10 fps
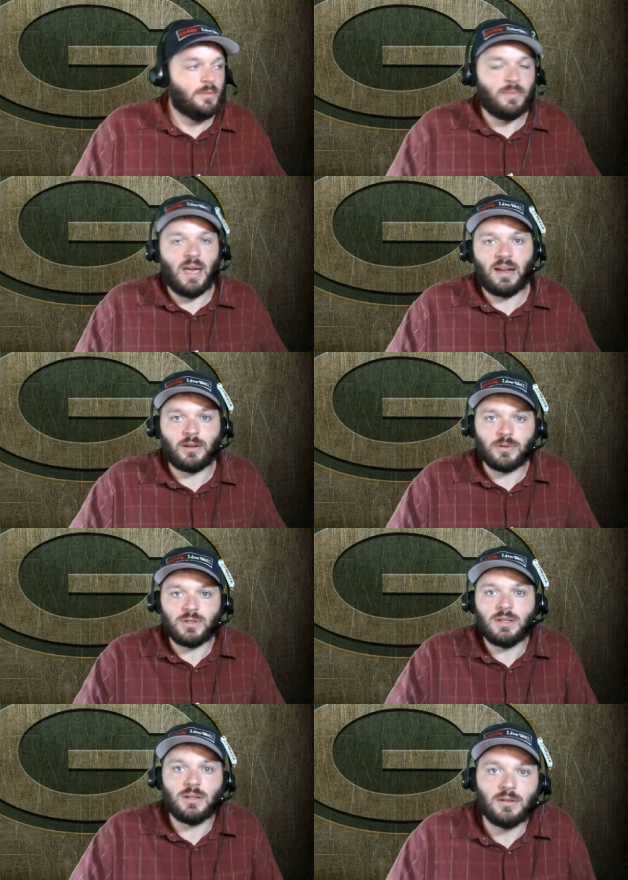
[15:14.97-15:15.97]

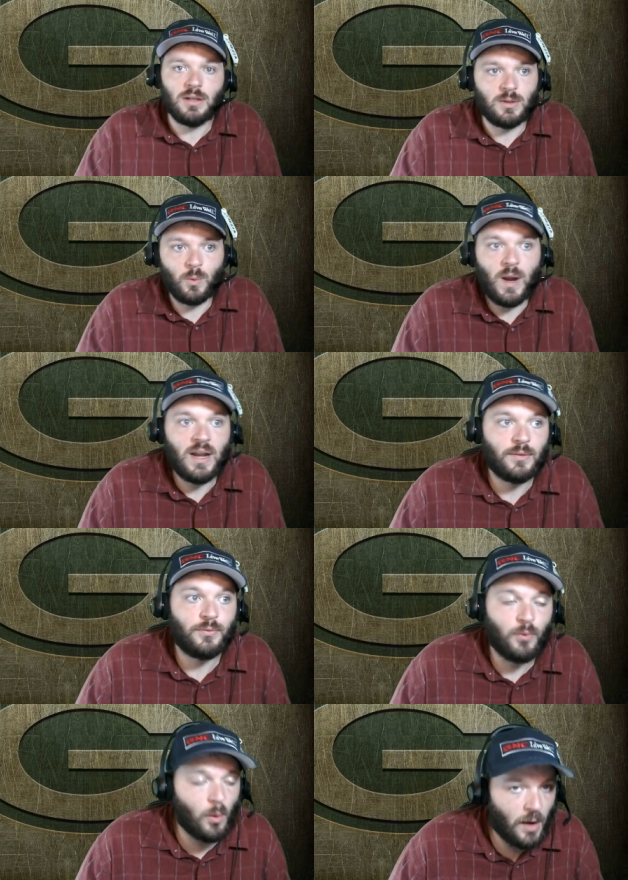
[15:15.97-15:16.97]
accuracy and, and waiting
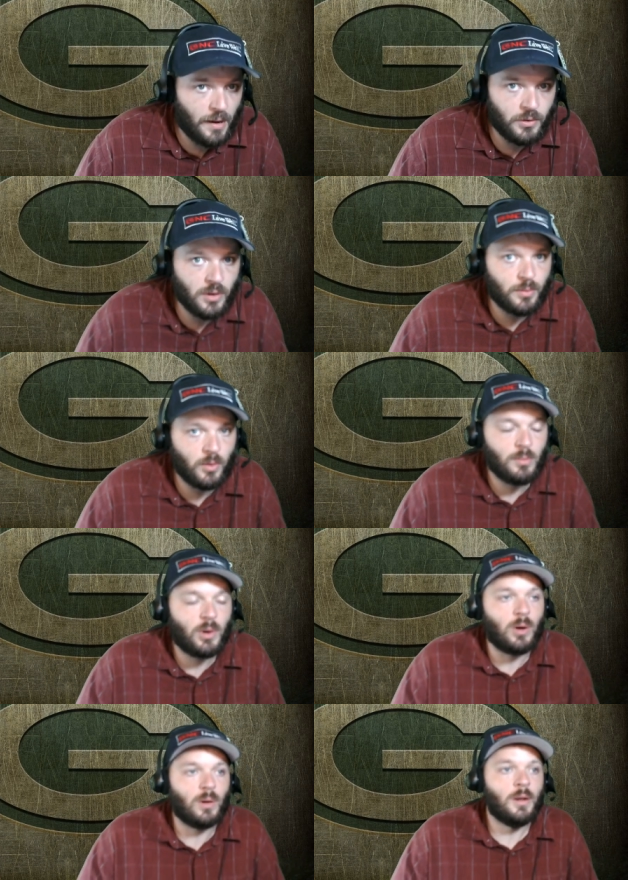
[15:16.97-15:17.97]
forever to throw the
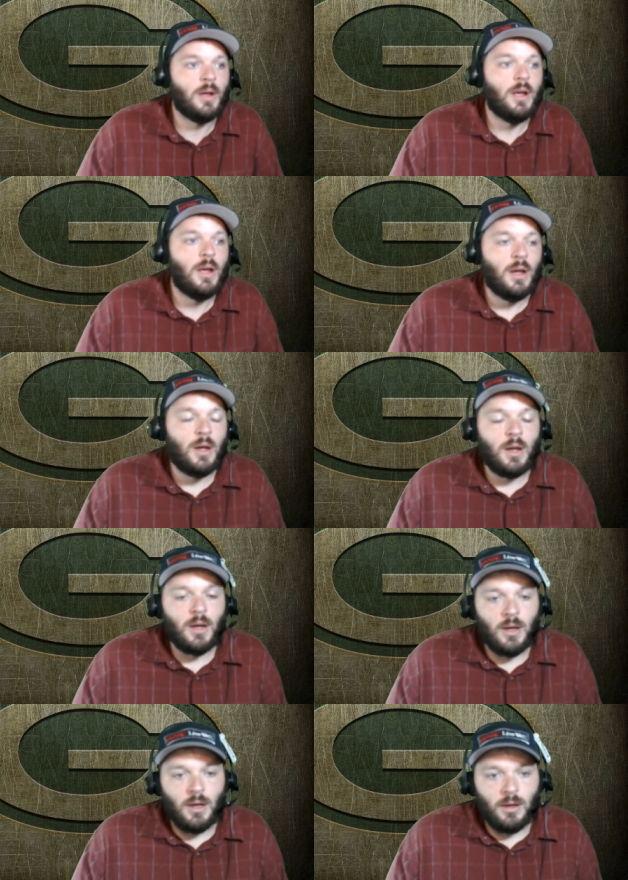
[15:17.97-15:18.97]
ball.
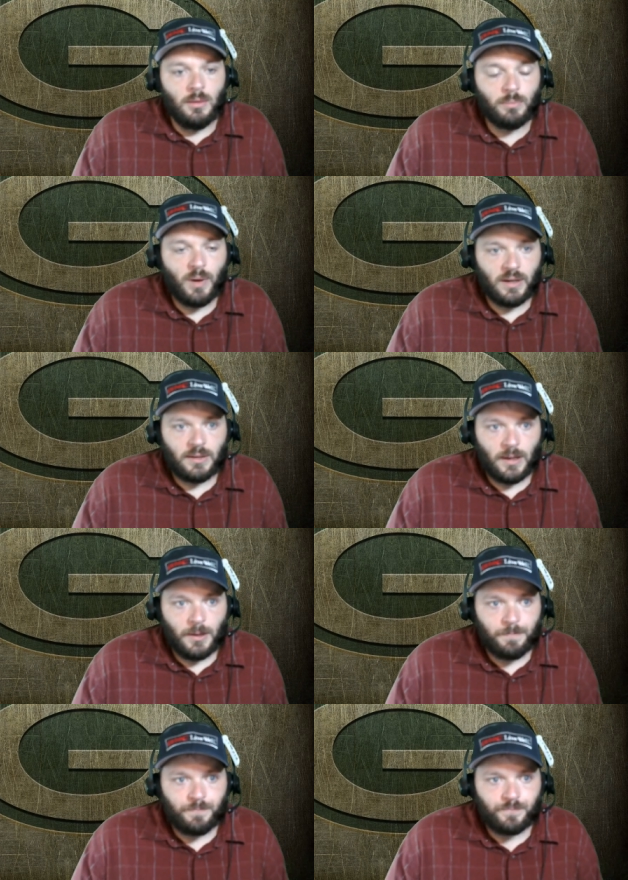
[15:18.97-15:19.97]
But
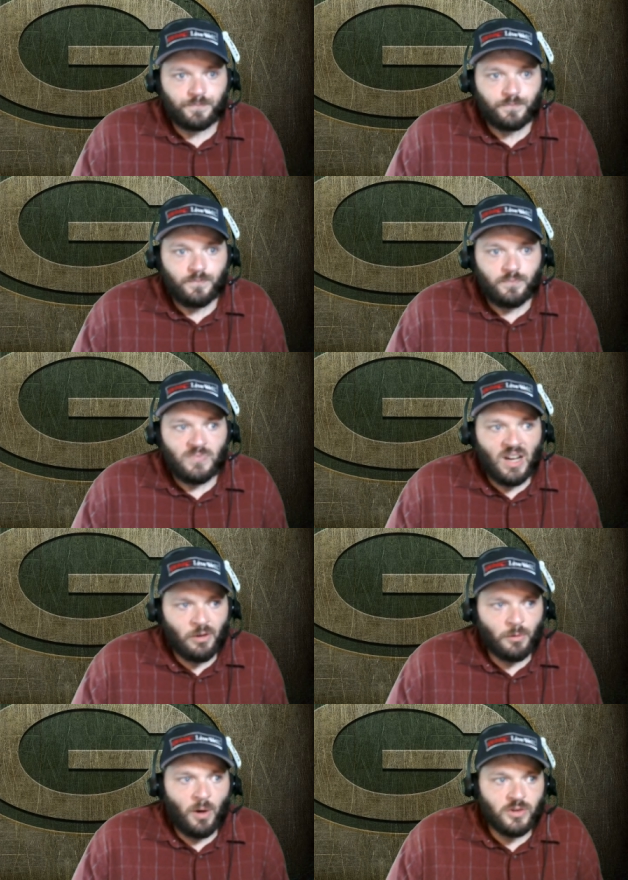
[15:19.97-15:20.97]
um,
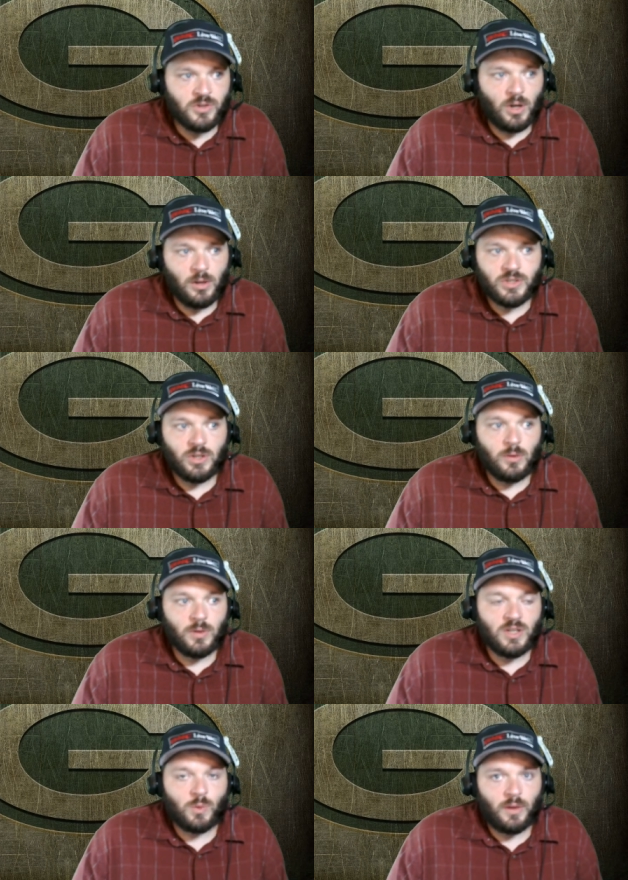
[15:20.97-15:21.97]
Aaron Rodgers also
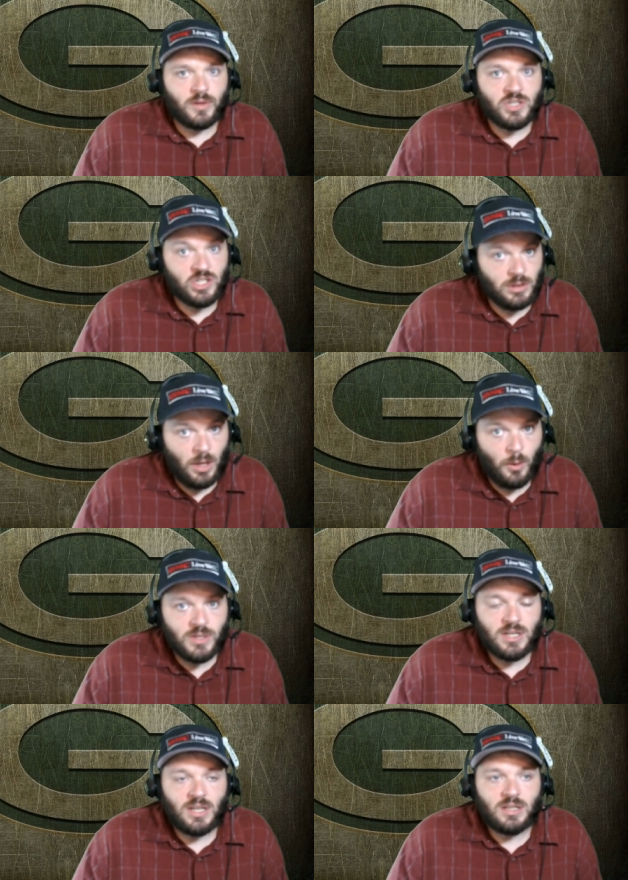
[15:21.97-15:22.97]
is one of the
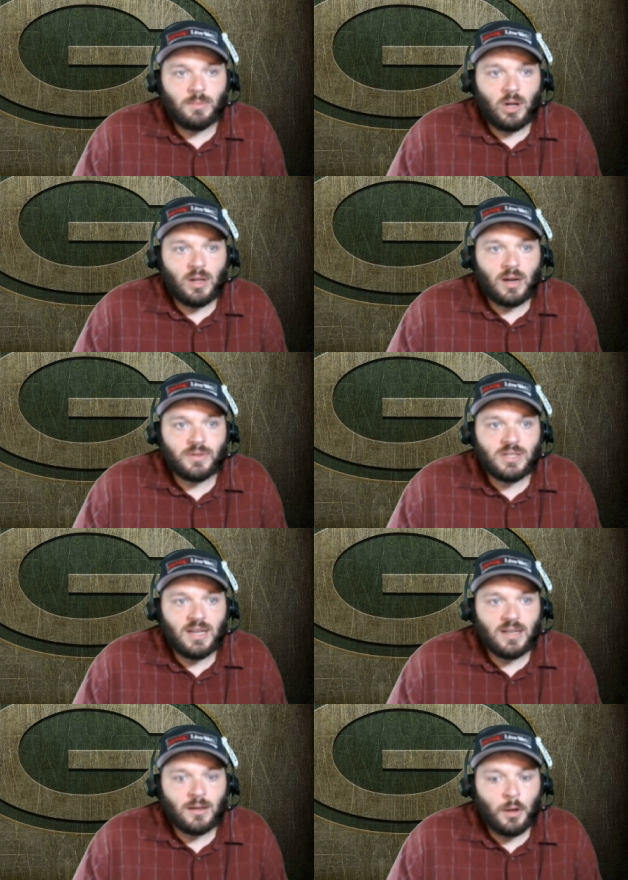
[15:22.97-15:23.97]
slowest to get the ball out of his
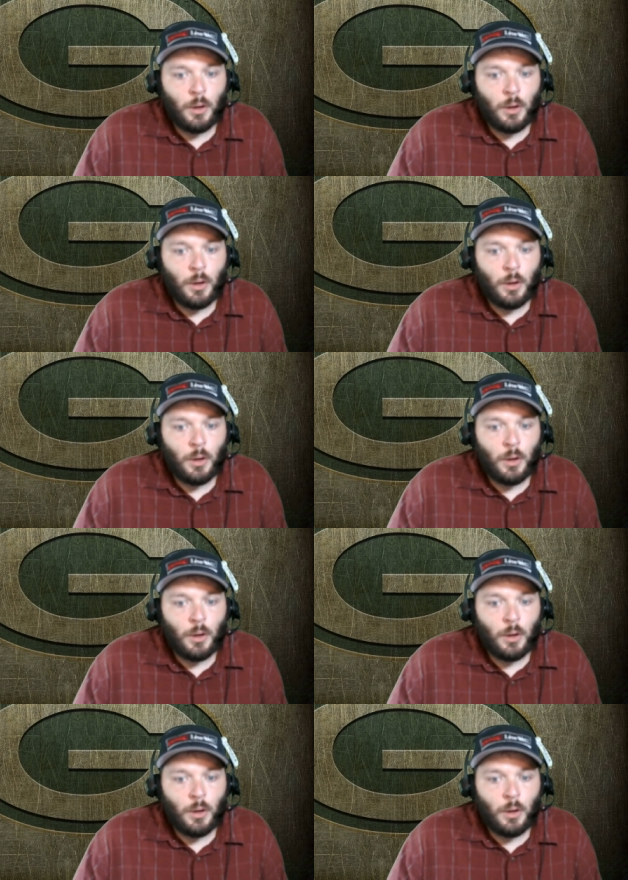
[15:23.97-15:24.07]
hand.